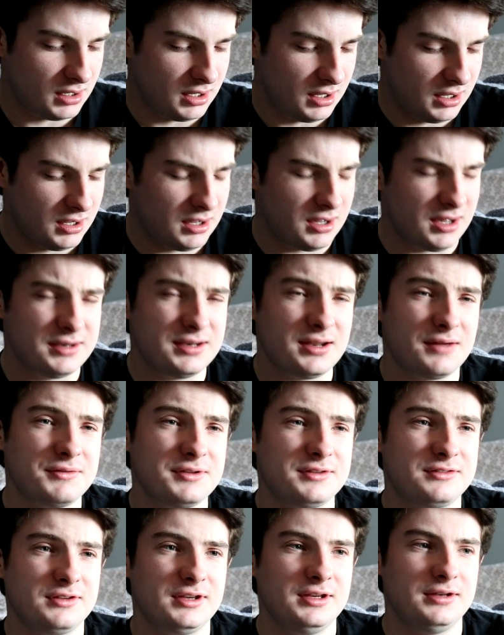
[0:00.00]

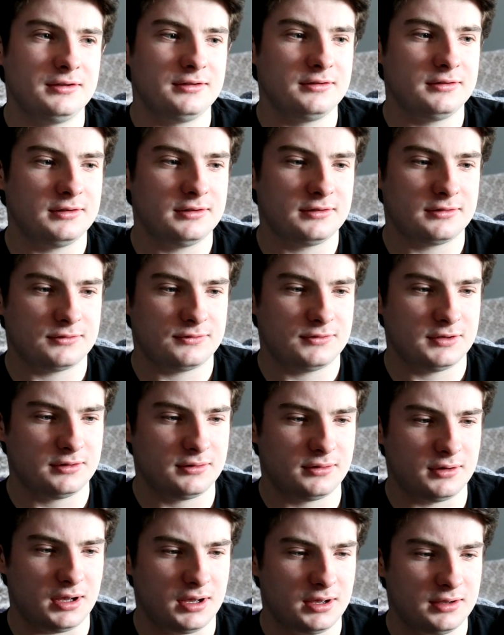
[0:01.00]
Another scene in this
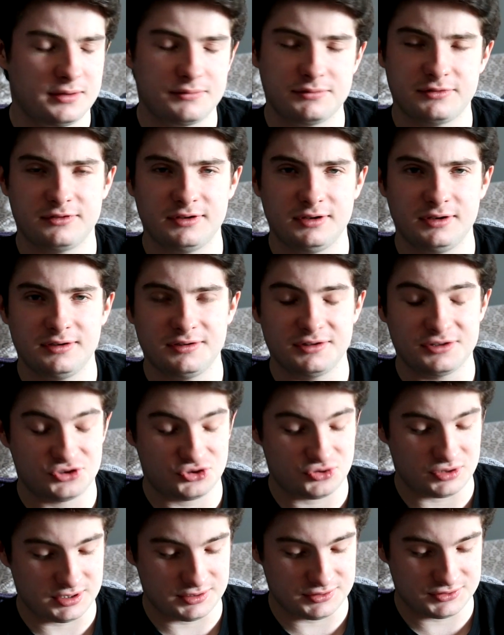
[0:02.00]

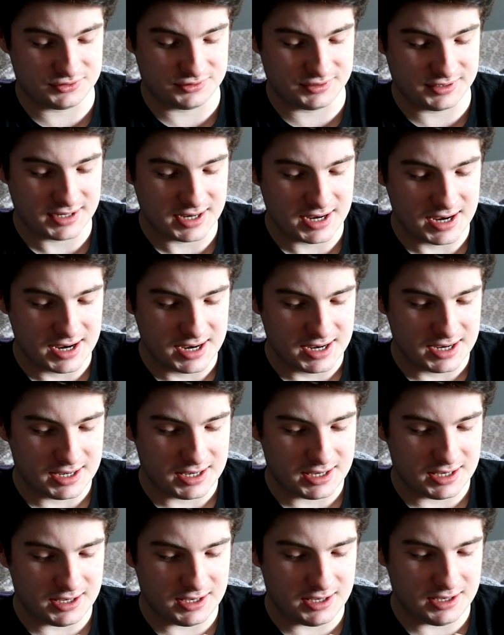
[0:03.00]
trailer, sorry,
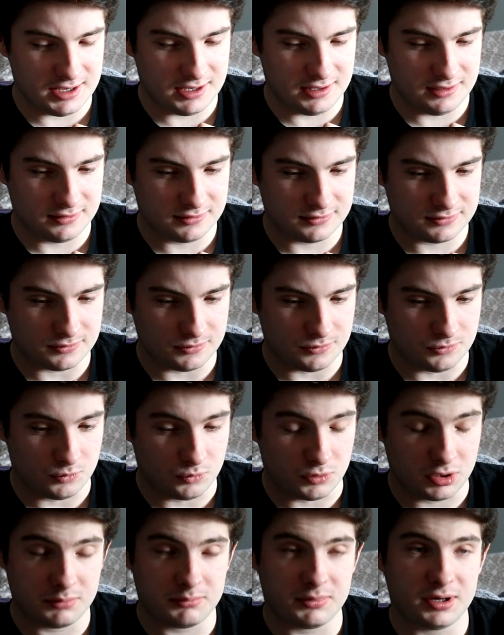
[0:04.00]
is
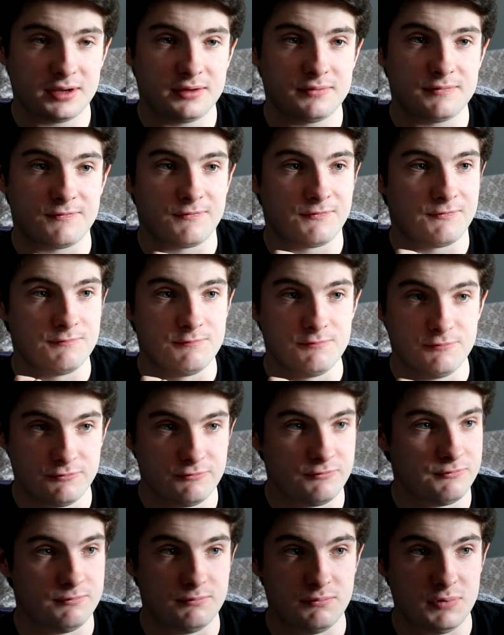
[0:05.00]
one of my
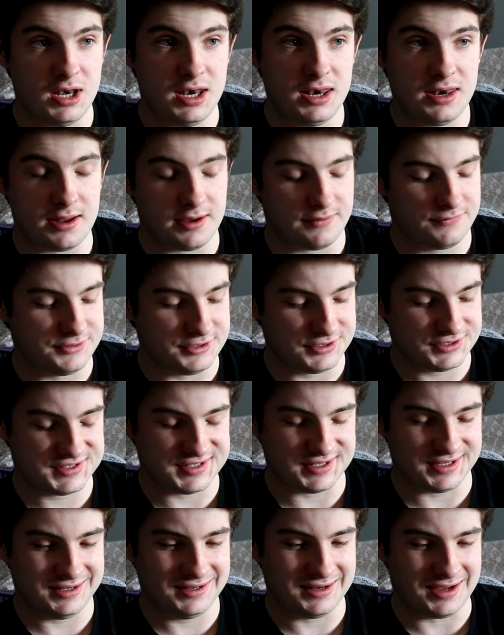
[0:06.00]
love this
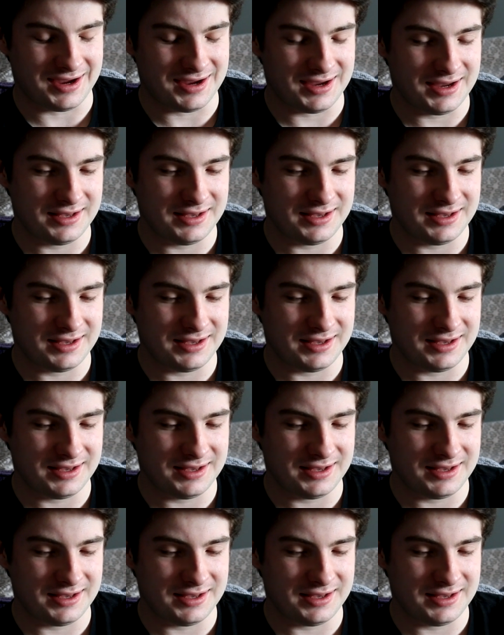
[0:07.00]
scene.